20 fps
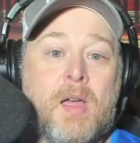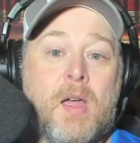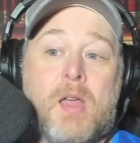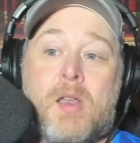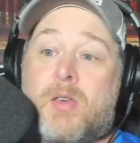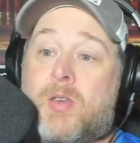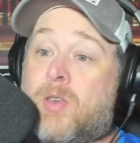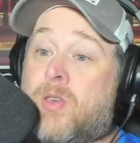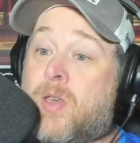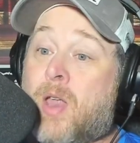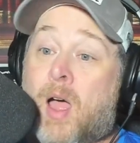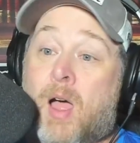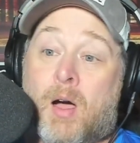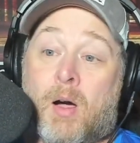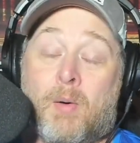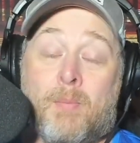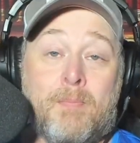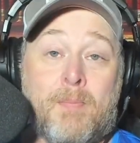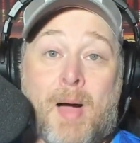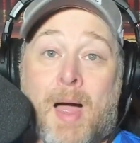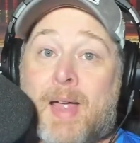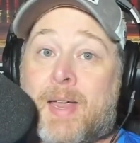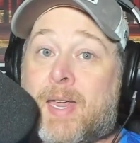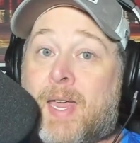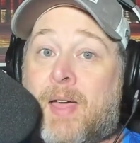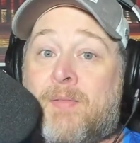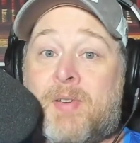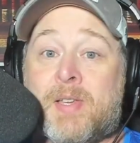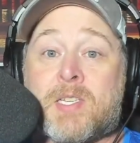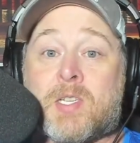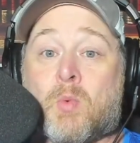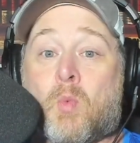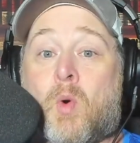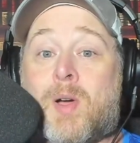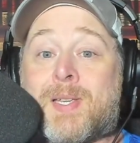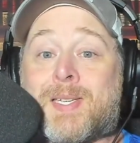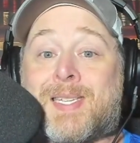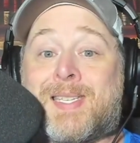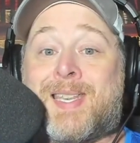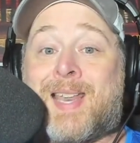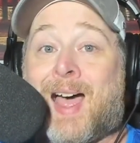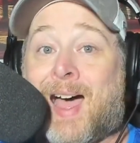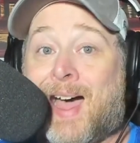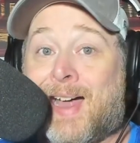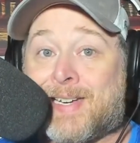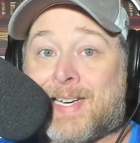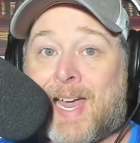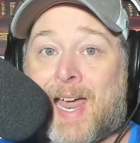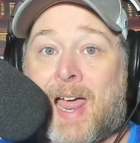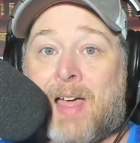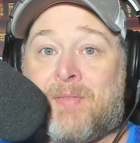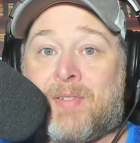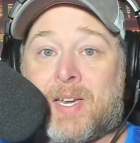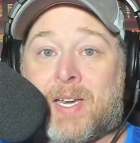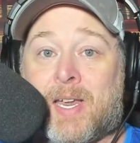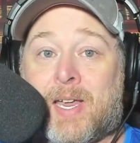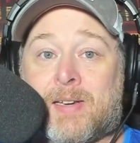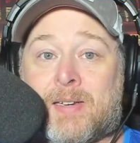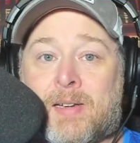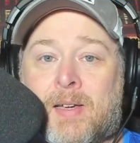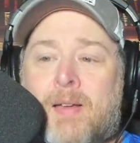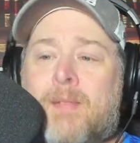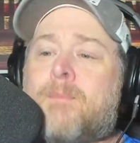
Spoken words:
no, Mike Evans was not having it.